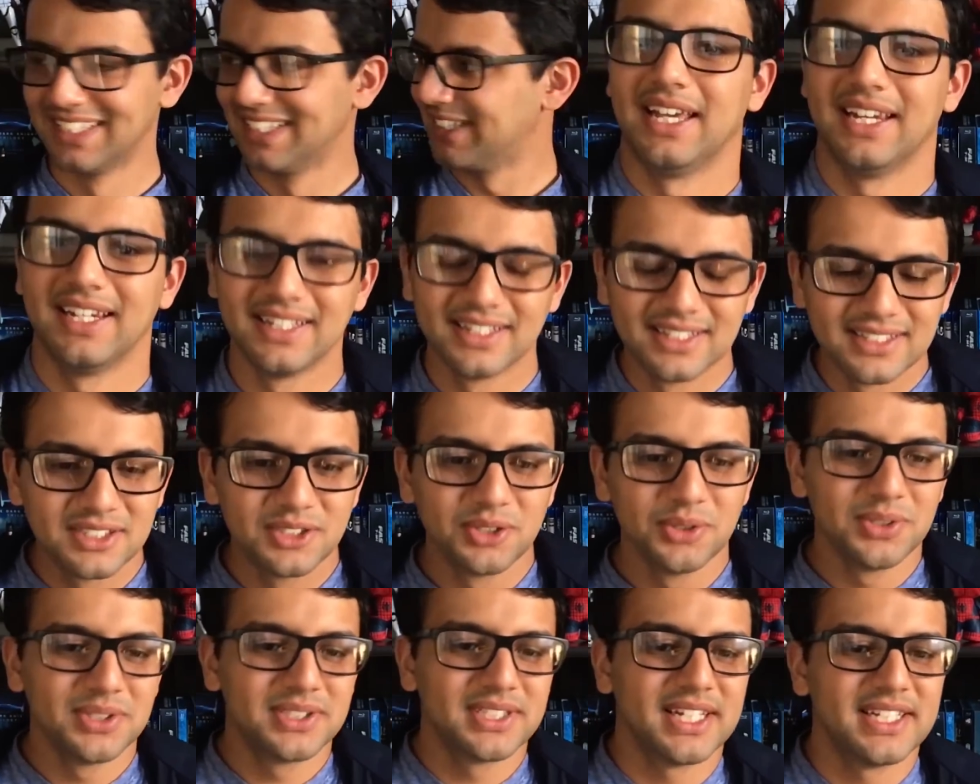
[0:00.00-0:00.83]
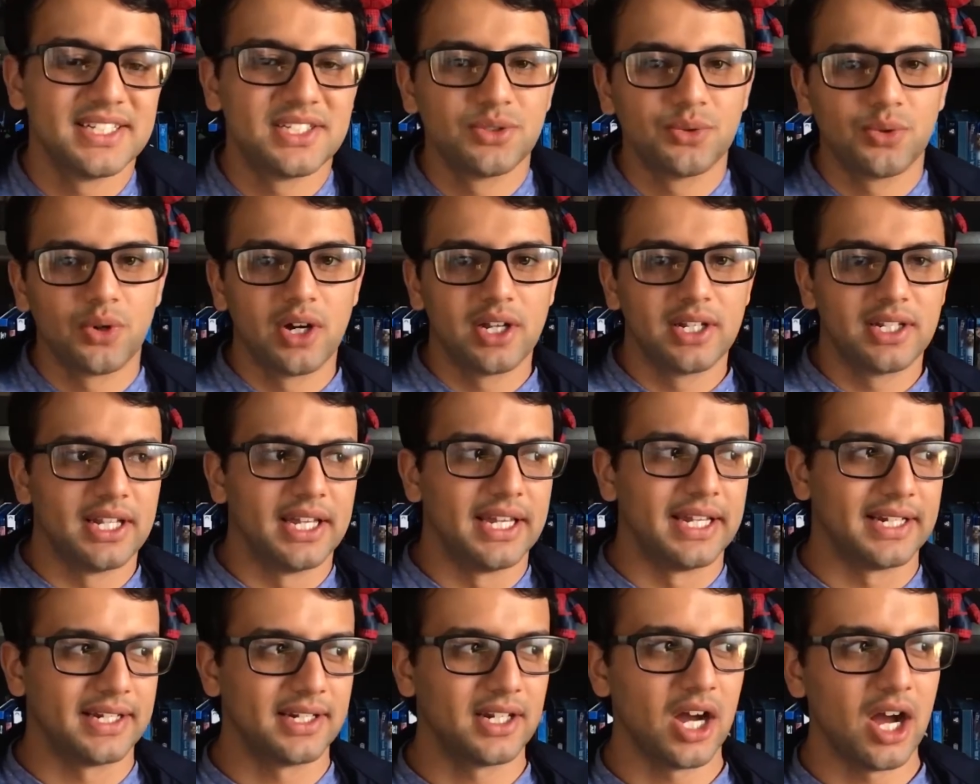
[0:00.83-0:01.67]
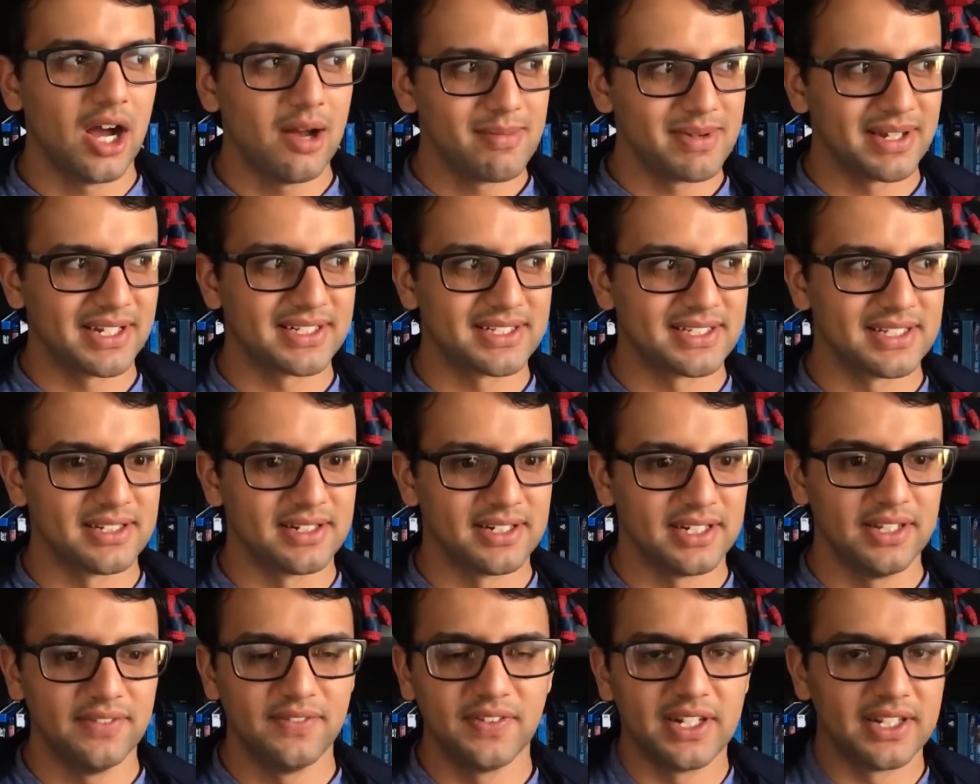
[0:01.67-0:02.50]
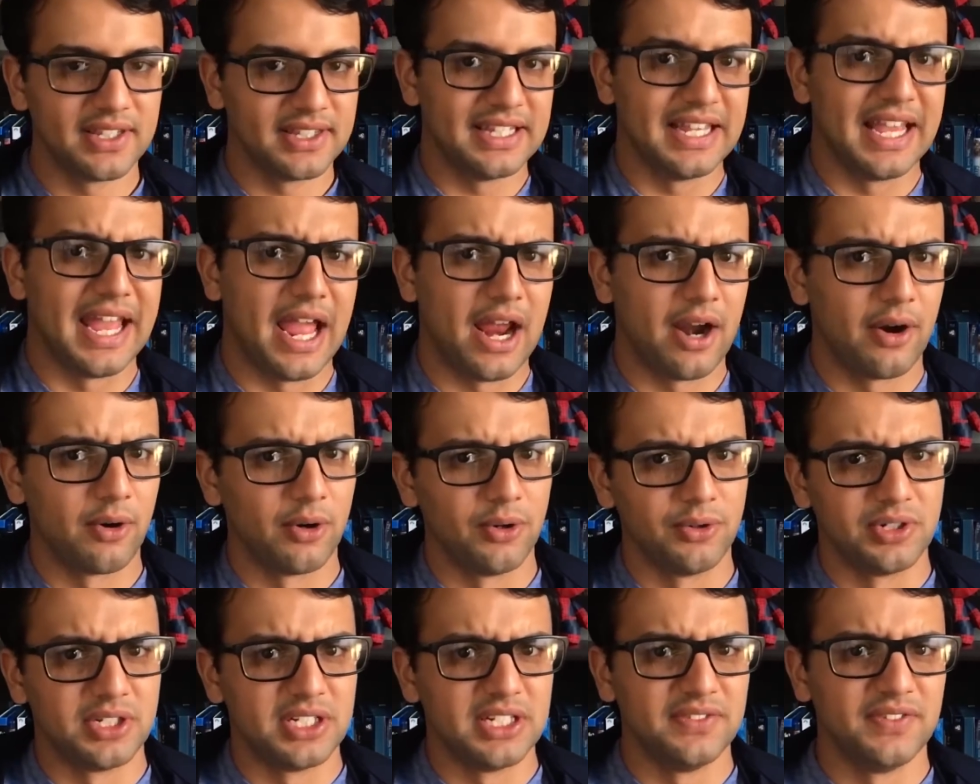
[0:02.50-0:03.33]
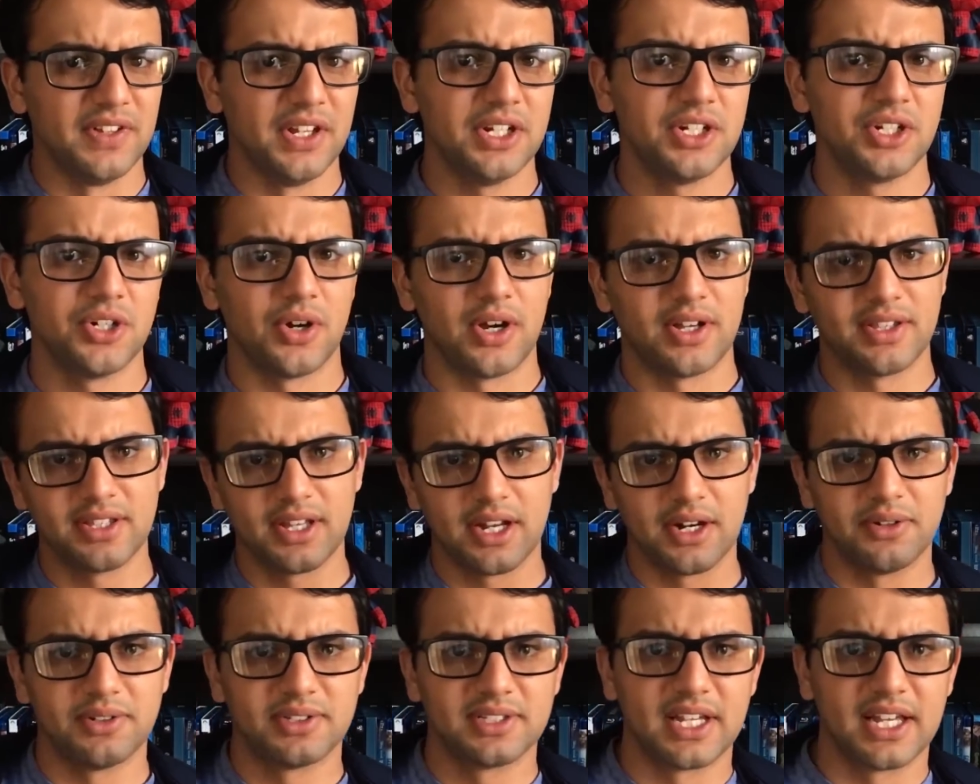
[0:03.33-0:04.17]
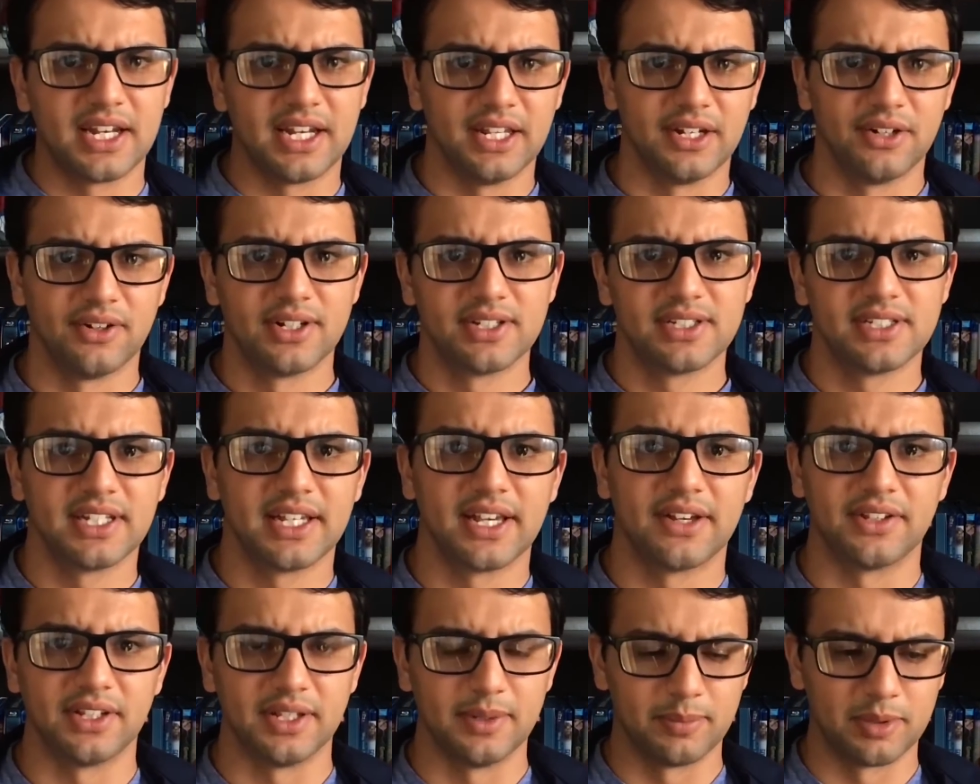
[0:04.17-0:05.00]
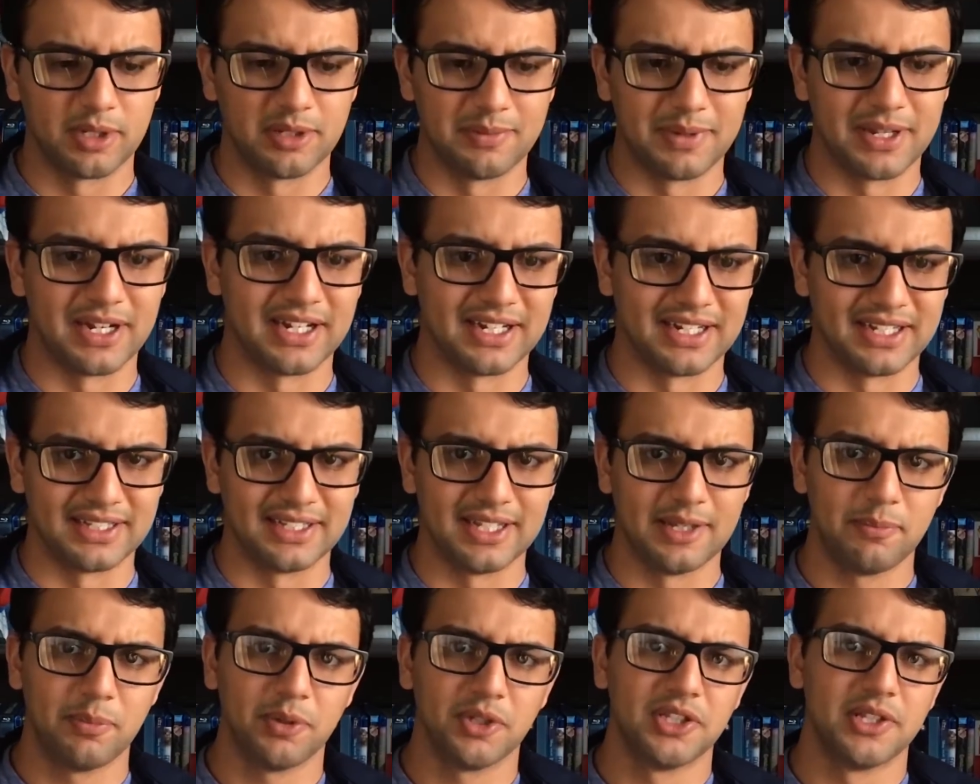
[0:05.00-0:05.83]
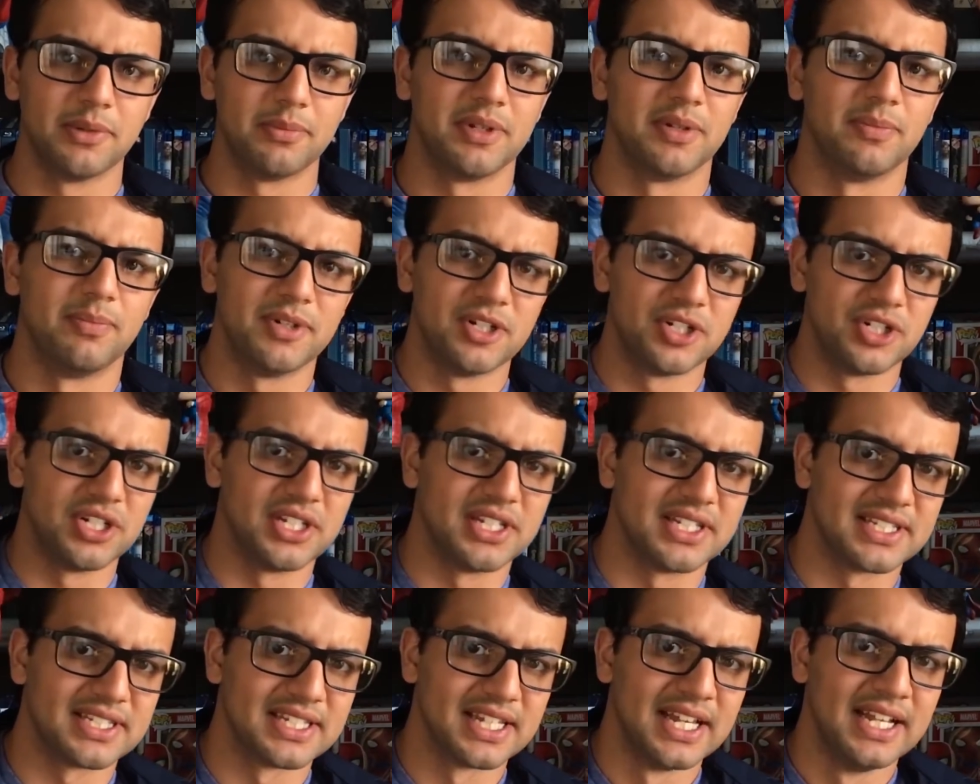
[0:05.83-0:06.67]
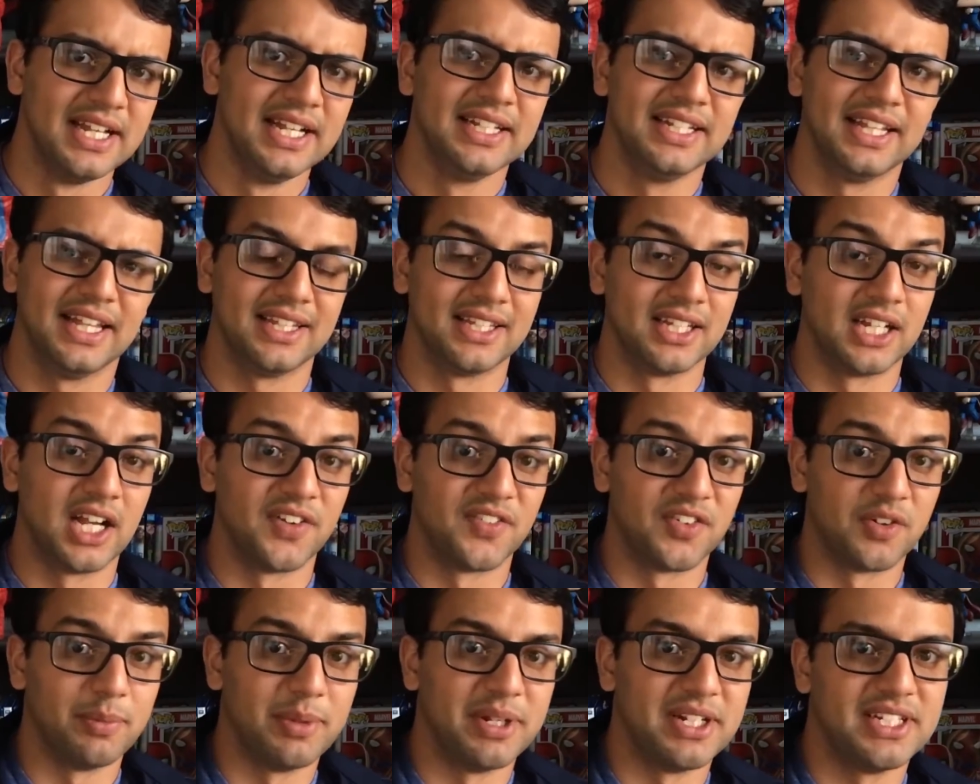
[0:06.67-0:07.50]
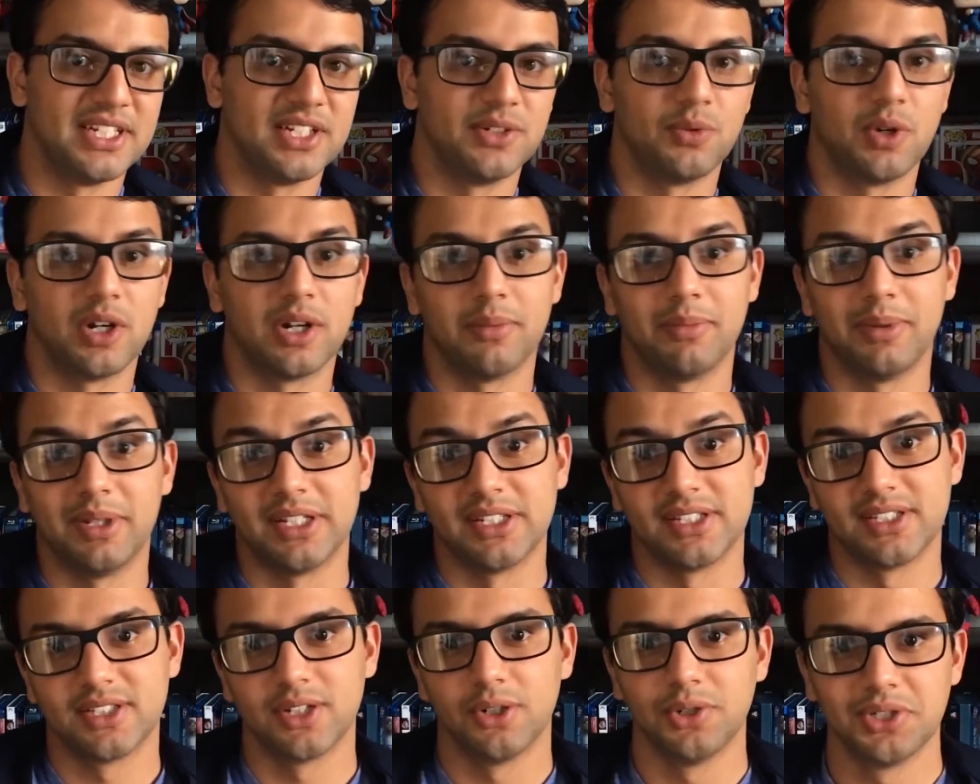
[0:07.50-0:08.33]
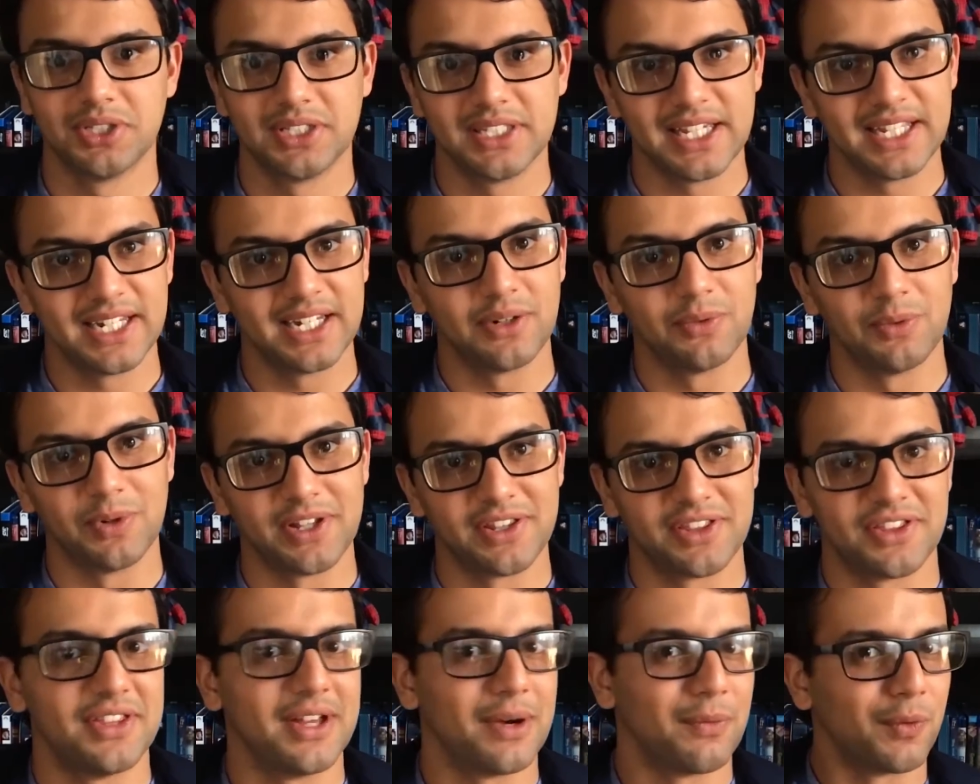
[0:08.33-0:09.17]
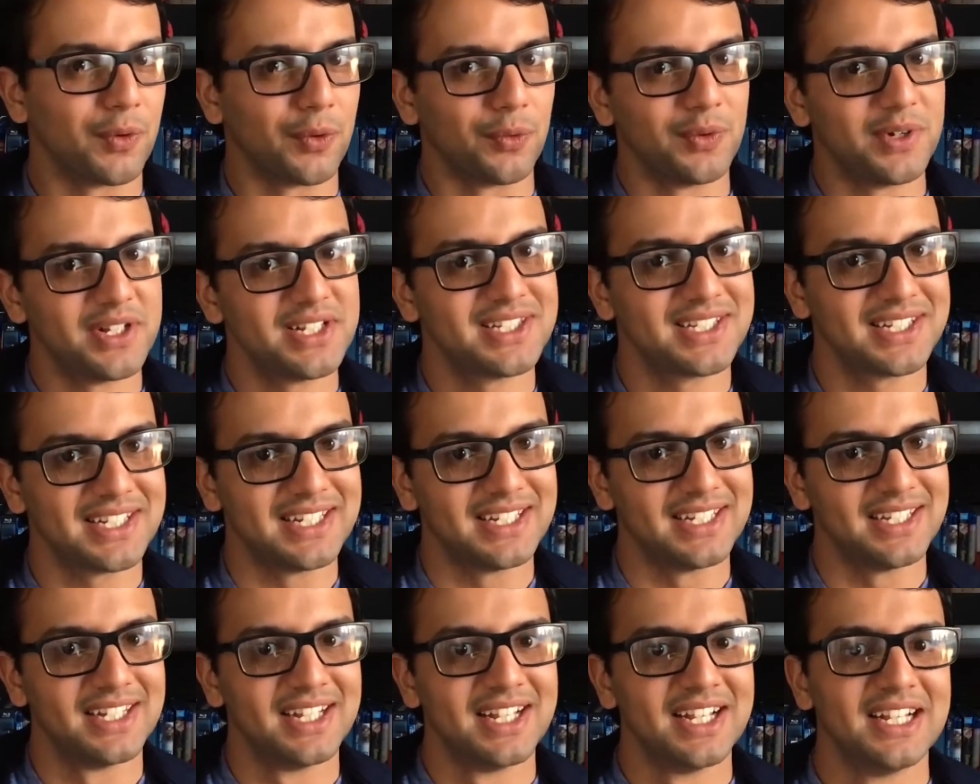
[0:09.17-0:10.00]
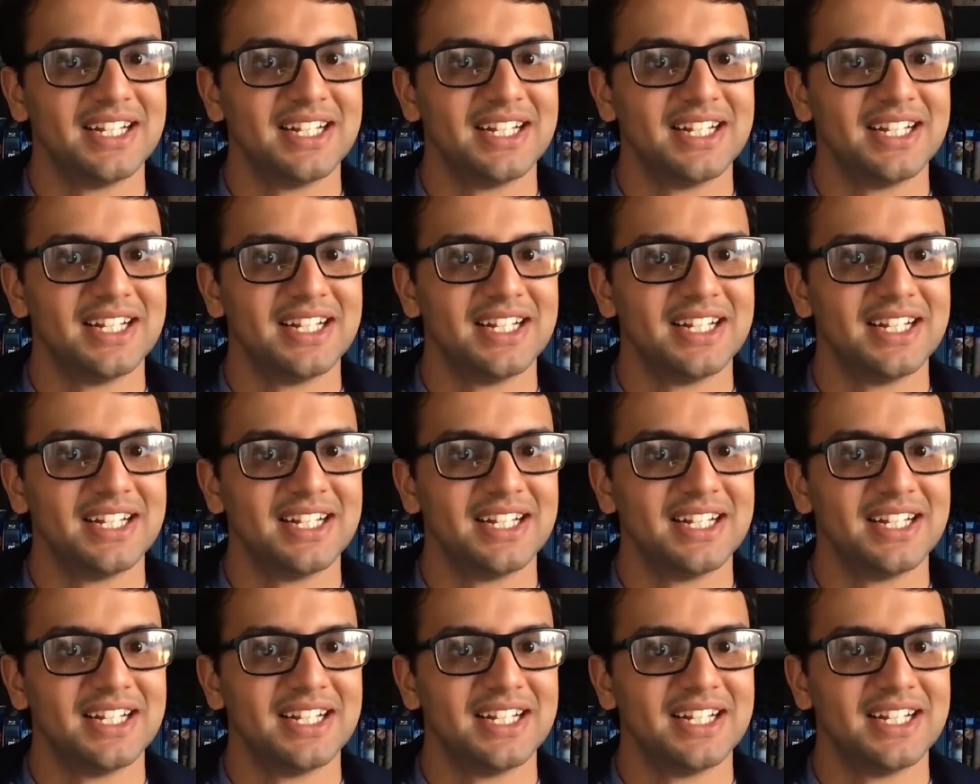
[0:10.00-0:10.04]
And in the Suicide Squad, like, comics, and even in the Arrow TV show, I thought it was kind of interesting how they implemented it. They put them in missions that the government didn't want to be associated with, that were risky.